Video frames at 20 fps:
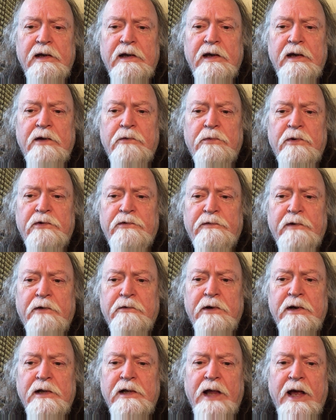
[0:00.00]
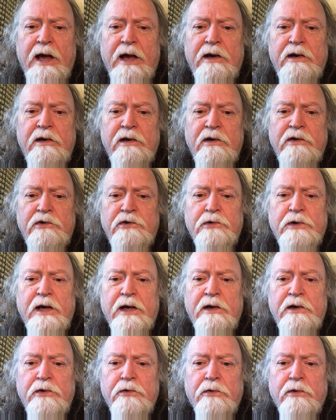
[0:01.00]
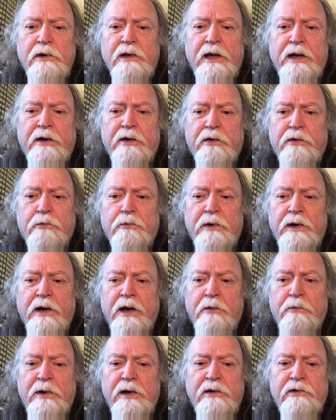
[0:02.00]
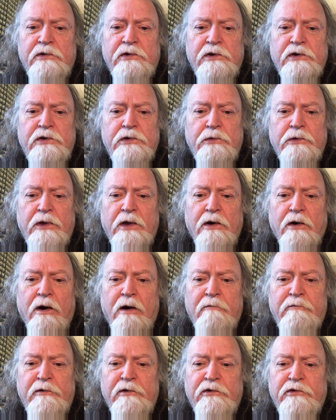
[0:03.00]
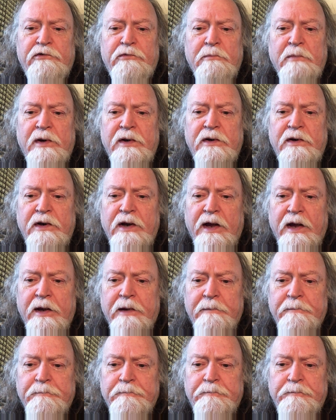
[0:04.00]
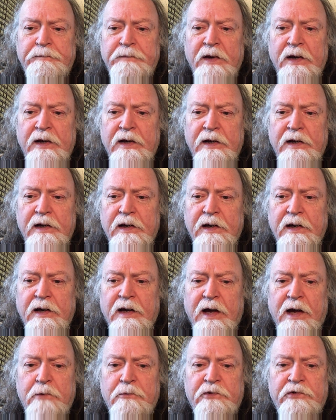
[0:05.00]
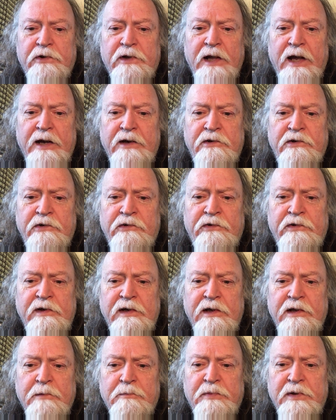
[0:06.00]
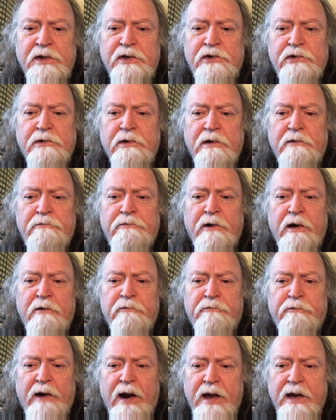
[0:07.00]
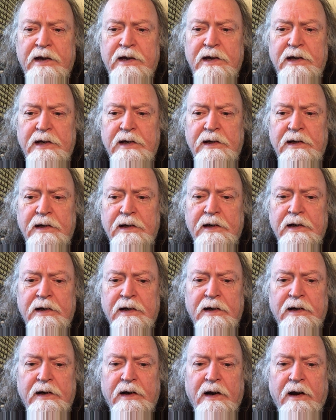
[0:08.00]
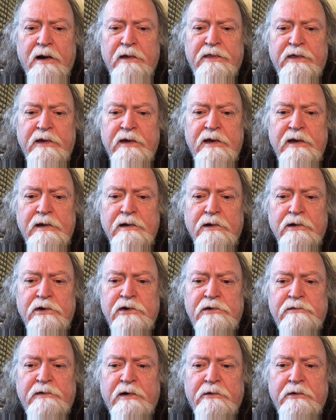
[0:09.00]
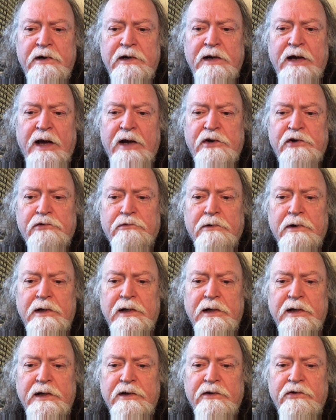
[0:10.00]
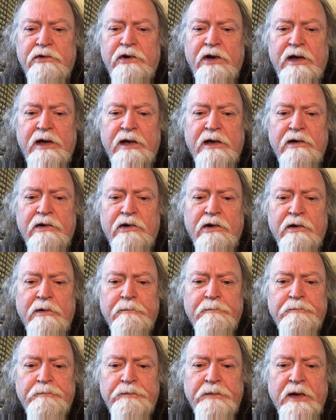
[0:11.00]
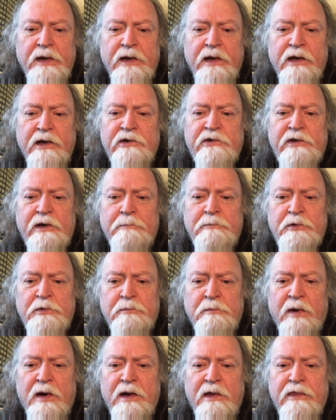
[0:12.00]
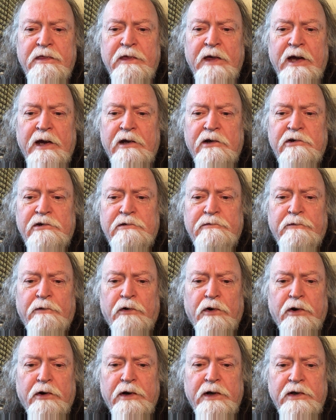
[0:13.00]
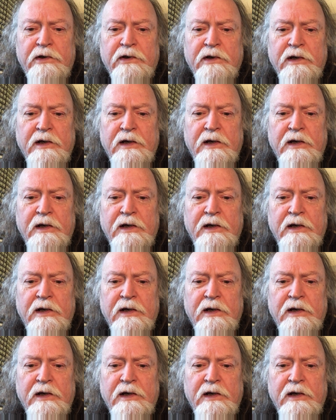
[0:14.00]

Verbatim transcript: and was very glad to get your letter when I went to the office Monday. I was glad to see the picture of Frankie. I think it looks very natural indeed. Accept my thanks for it.